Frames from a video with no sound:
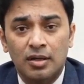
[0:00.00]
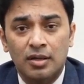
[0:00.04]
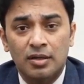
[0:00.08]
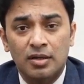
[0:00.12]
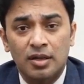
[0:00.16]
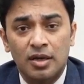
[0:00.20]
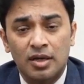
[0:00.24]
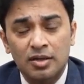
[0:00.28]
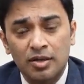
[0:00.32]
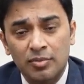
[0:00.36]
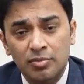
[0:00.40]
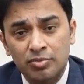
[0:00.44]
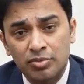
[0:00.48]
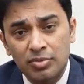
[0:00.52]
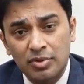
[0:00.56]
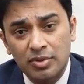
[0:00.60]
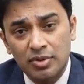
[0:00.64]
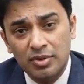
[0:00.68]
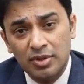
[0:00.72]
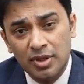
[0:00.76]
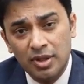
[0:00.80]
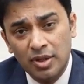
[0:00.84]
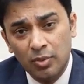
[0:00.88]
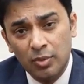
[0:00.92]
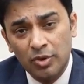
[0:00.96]
The other
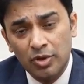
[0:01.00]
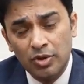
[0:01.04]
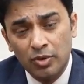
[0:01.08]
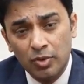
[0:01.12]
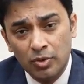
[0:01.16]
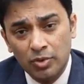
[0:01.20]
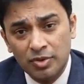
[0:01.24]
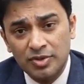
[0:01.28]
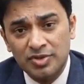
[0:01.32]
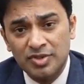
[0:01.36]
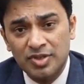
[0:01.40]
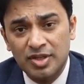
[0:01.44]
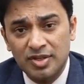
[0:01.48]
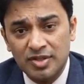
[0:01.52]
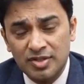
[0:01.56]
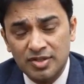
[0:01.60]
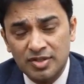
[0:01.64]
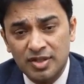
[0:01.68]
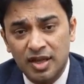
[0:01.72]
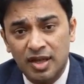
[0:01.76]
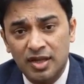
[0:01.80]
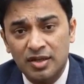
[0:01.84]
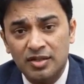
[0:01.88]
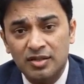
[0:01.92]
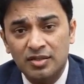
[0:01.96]
thing we're noticing is
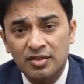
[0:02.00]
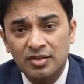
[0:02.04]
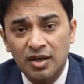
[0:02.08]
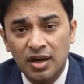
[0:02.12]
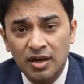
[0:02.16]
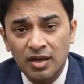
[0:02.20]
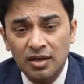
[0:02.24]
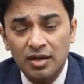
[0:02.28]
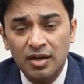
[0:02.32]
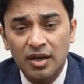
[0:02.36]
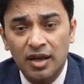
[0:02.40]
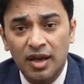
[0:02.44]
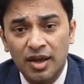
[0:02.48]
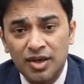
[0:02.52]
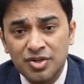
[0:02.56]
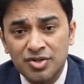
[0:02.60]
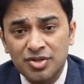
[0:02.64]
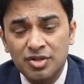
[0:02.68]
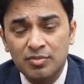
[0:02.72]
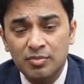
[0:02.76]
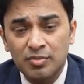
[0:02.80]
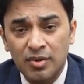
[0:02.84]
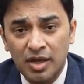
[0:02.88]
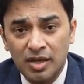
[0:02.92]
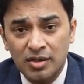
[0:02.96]
that young
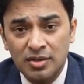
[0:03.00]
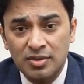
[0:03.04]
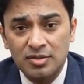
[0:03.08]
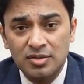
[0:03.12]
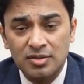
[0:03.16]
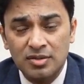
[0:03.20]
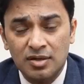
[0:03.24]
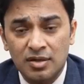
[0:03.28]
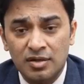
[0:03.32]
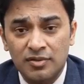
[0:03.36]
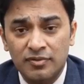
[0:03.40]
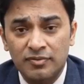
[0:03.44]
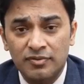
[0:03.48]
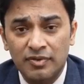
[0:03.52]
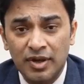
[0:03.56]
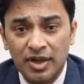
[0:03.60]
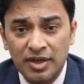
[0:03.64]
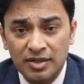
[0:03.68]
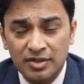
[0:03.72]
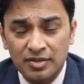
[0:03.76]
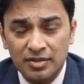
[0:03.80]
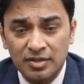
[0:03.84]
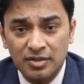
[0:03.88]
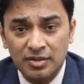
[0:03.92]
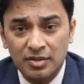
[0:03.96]
Asian males are
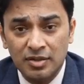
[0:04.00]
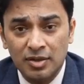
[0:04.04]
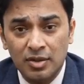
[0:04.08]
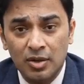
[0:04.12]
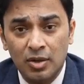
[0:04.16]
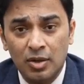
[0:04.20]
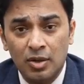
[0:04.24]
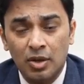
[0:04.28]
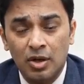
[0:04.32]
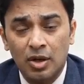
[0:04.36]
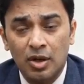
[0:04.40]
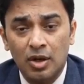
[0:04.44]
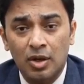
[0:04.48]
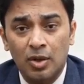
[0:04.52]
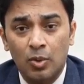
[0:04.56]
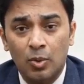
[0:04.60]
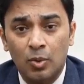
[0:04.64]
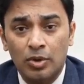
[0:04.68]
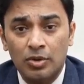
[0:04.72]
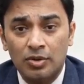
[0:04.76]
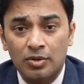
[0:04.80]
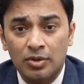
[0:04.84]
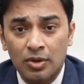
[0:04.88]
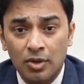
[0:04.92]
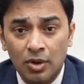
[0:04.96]
affected
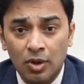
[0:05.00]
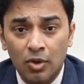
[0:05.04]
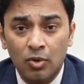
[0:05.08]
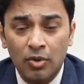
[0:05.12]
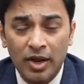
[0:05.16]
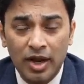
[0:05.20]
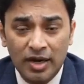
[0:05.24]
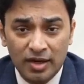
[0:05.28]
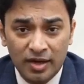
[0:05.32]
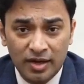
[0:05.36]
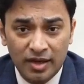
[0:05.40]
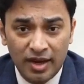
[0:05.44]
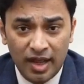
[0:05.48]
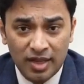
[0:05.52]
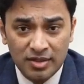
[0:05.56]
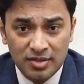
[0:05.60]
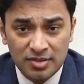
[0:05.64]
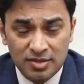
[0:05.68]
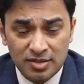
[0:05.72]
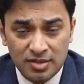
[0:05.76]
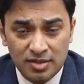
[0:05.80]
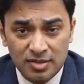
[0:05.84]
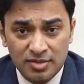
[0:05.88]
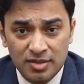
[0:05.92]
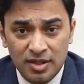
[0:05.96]
with low rectal
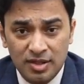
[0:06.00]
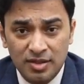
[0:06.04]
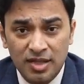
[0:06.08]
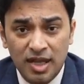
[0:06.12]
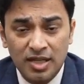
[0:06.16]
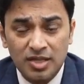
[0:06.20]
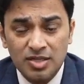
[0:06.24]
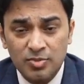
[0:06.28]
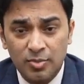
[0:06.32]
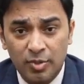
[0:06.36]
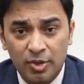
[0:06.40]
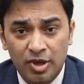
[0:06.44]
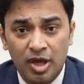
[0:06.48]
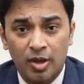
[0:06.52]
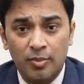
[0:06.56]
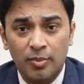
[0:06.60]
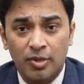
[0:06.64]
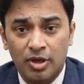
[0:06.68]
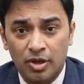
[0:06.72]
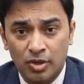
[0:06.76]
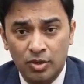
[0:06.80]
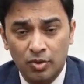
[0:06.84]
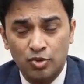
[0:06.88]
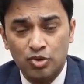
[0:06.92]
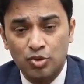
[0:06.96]
cancers, and that's
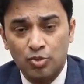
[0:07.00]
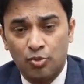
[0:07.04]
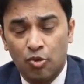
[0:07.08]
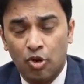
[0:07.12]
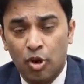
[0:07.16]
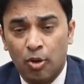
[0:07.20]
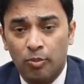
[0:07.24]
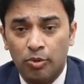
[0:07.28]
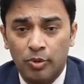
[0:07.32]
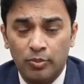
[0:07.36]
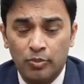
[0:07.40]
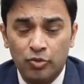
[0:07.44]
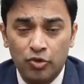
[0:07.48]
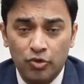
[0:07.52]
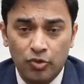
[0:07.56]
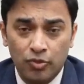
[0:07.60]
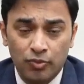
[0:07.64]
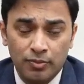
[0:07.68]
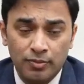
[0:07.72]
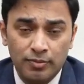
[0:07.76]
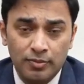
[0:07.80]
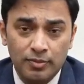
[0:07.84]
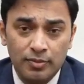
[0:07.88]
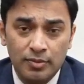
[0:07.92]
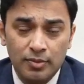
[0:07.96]
becoming a huge problem too.
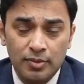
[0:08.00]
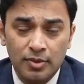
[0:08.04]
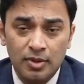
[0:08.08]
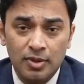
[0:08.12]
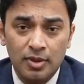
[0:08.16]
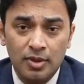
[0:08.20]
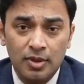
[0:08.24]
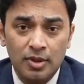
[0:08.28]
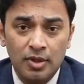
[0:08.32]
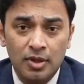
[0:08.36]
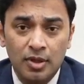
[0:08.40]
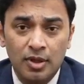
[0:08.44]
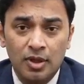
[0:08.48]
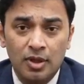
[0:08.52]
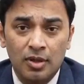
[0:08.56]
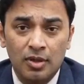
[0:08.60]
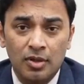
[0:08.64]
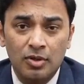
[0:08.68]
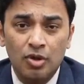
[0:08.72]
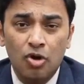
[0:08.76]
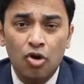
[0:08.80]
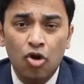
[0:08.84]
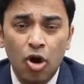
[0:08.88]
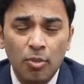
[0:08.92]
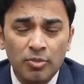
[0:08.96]

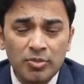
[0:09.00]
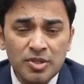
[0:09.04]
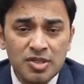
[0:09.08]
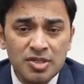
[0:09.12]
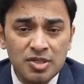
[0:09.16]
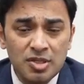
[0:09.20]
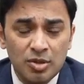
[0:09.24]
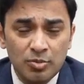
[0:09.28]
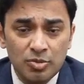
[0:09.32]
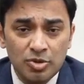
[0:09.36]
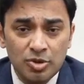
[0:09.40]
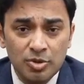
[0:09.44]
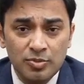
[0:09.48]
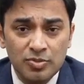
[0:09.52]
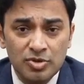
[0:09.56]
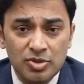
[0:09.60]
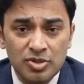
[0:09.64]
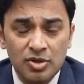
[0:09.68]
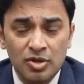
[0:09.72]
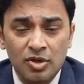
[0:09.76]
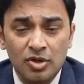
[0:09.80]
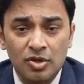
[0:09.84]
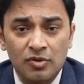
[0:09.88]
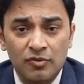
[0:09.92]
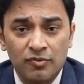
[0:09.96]
Now the common
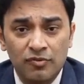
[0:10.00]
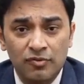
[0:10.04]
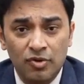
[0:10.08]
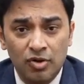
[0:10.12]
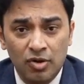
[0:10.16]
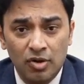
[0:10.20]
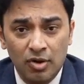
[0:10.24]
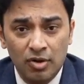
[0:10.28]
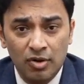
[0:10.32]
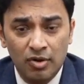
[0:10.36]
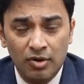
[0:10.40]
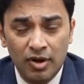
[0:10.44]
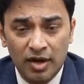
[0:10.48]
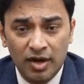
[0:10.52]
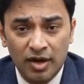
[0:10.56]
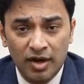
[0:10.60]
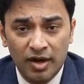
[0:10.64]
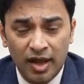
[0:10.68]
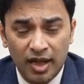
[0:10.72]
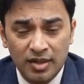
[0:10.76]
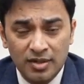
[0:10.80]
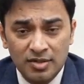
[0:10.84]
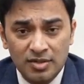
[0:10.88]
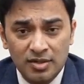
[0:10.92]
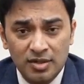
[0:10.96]
symptoms for colorectal
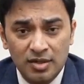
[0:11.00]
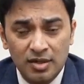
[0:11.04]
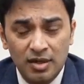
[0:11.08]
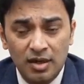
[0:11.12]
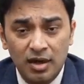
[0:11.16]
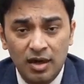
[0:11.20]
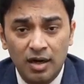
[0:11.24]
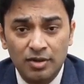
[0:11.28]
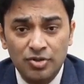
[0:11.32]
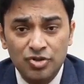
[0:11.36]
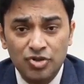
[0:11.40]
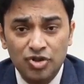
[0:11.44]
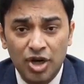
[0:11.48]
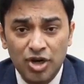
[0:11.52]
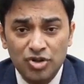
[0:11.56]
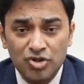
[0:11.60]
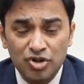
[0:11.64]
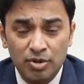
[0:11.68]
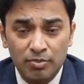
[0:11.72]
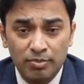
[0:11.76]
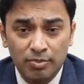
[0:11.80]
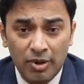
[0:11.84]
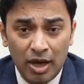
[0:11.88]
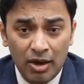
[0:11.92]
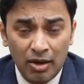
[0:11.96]
cancer are change
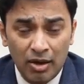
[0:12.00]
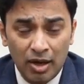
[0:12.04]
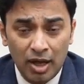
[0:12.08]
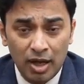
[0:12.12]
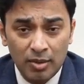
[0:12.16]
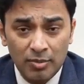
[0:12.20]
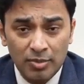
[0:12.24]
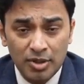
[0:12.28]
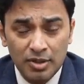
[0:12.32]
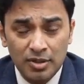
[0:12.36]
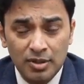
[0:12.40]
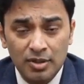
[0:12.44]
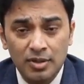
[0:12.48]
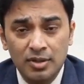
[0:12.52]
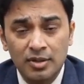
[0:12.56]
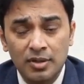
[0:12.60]
in bowel habit,